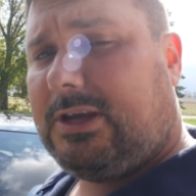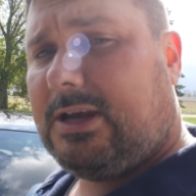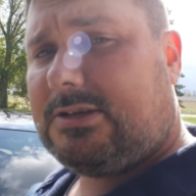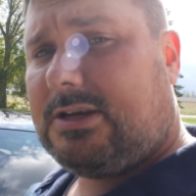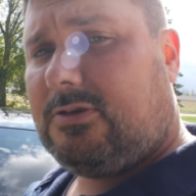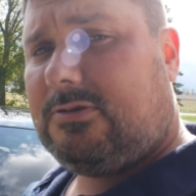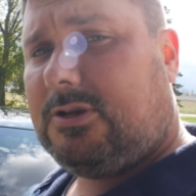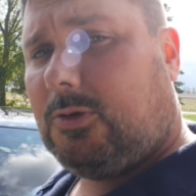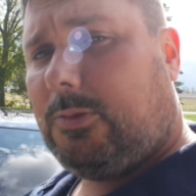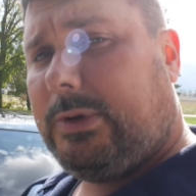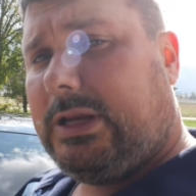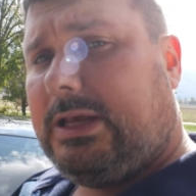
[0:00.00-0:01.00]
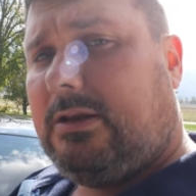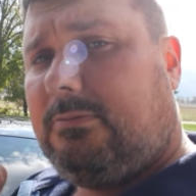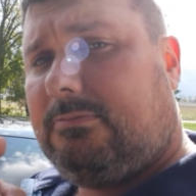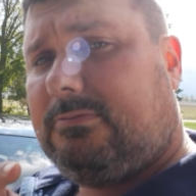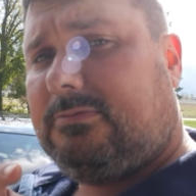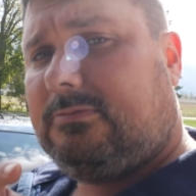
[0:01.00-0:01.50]
you guys out. Until we meet
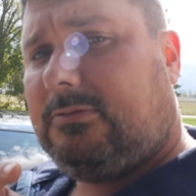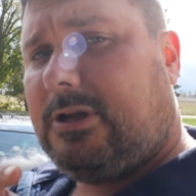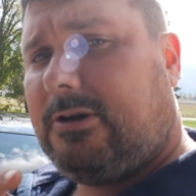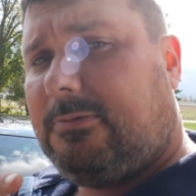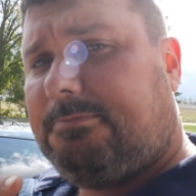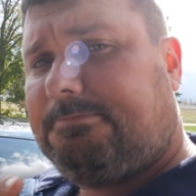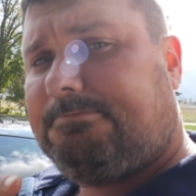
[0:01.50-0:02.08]
again. Later.